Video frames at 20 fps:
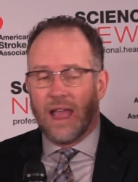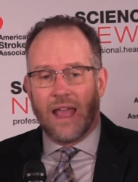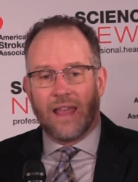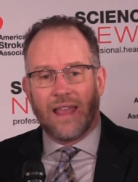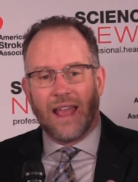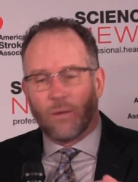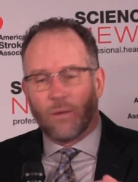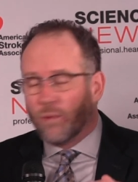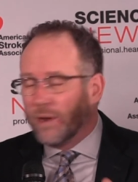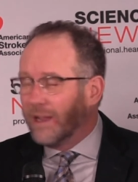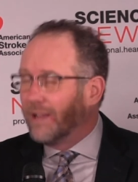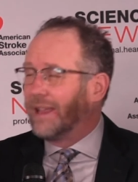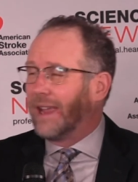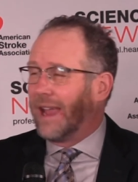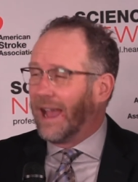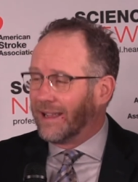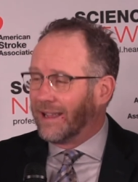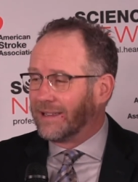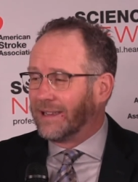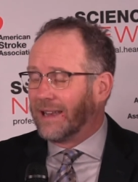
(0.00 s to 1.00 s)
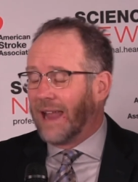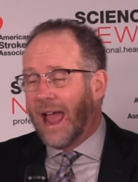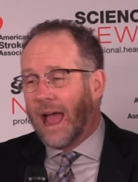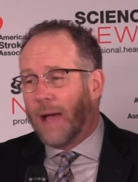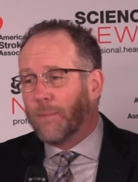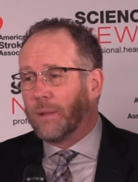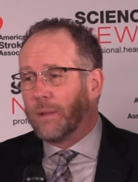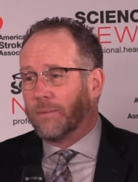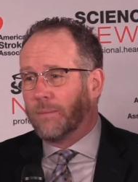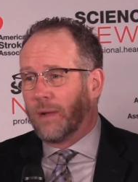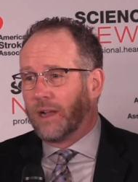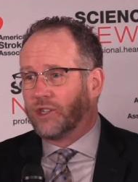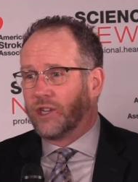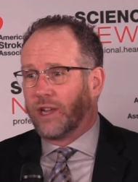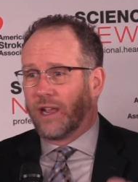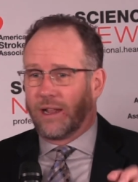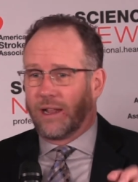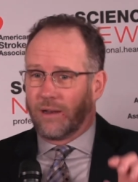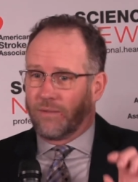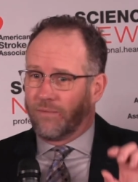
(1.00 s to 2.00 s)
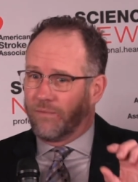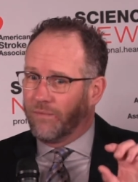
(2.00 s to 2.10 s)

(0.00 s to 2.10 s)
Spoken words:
That really hasn't happened much yet.